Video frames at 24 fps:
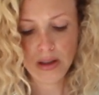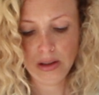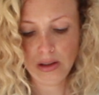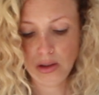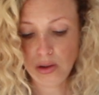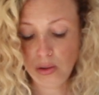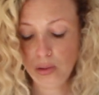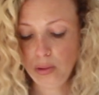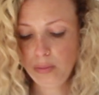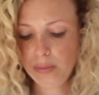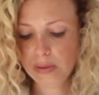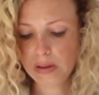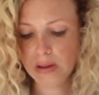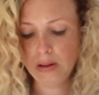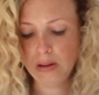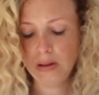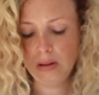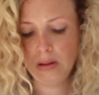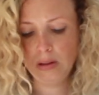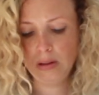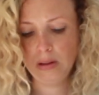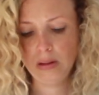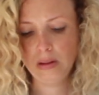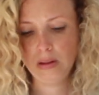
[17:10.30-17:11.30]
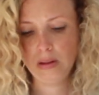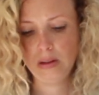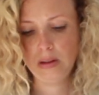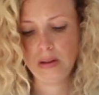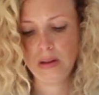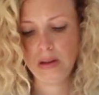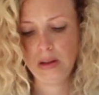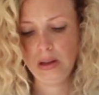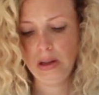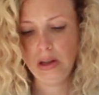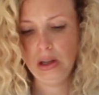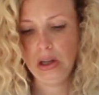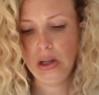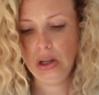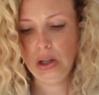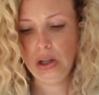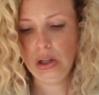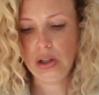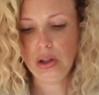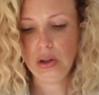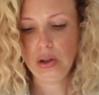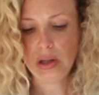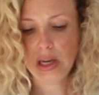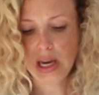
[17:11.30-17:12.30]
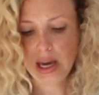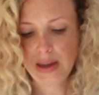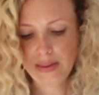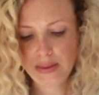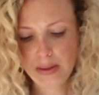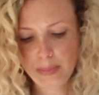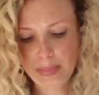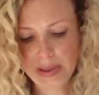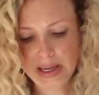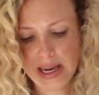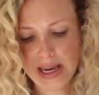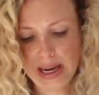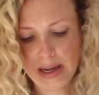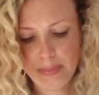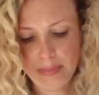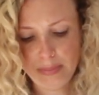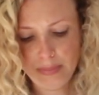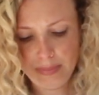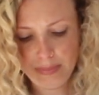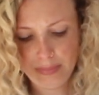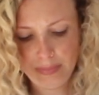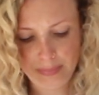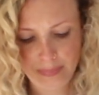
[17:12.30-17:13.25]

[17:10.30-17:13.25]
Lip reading: oops, you get the plate,